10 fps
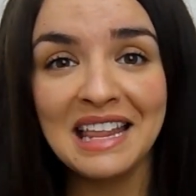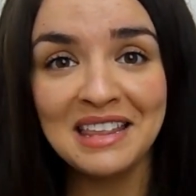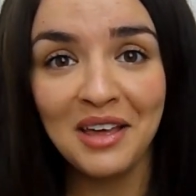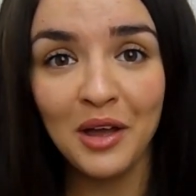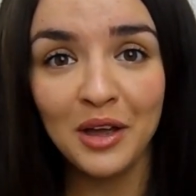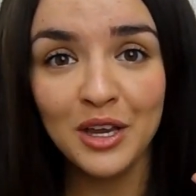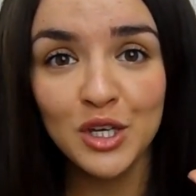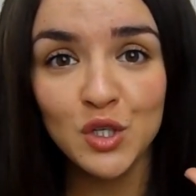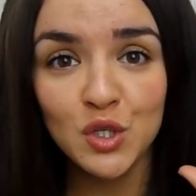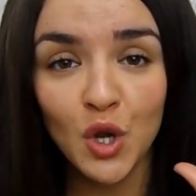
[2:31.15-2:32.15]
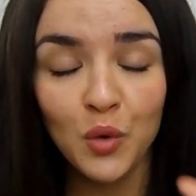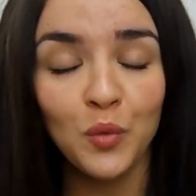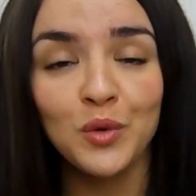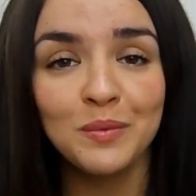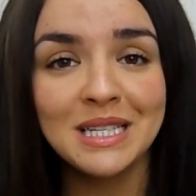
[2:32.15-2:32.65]
And I
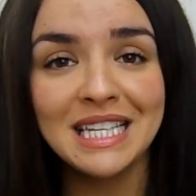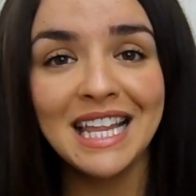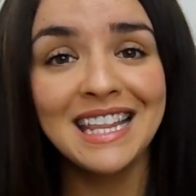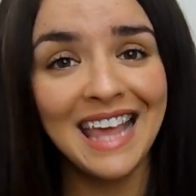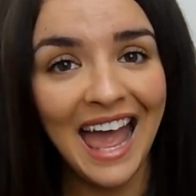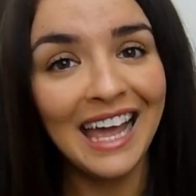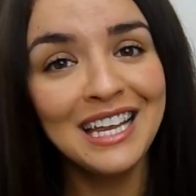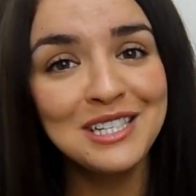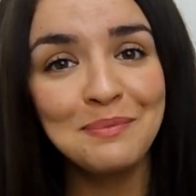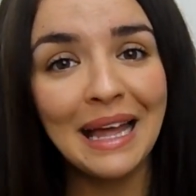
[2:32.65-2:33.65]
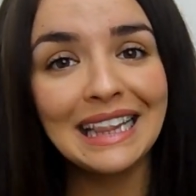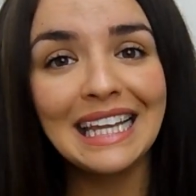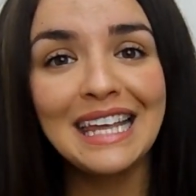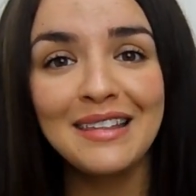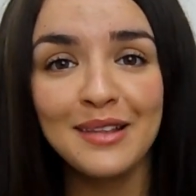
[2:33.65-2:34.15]
don't want my skin to age
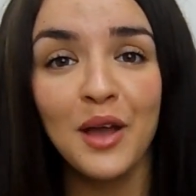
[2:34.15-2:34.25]
badly,